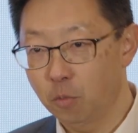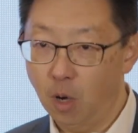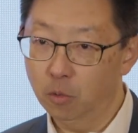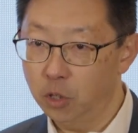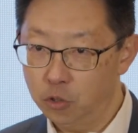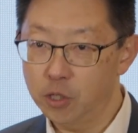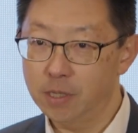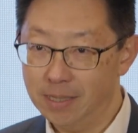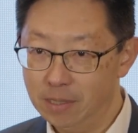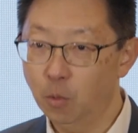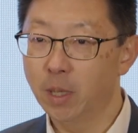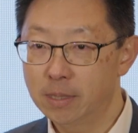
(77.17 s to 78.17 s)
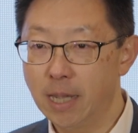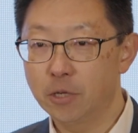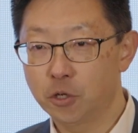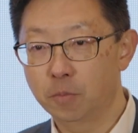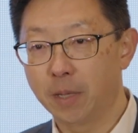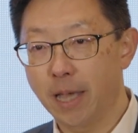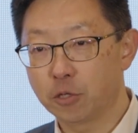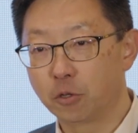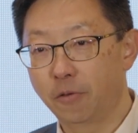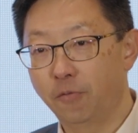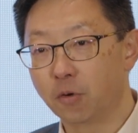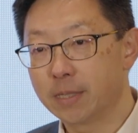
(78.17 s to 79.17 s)
Well, not just one session, but
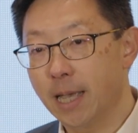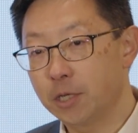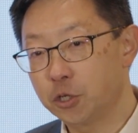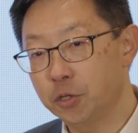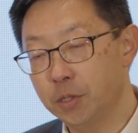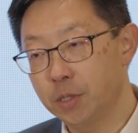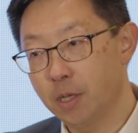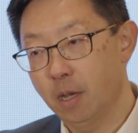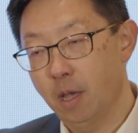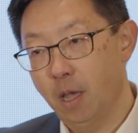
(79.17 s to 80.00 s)
actually 4 sessions.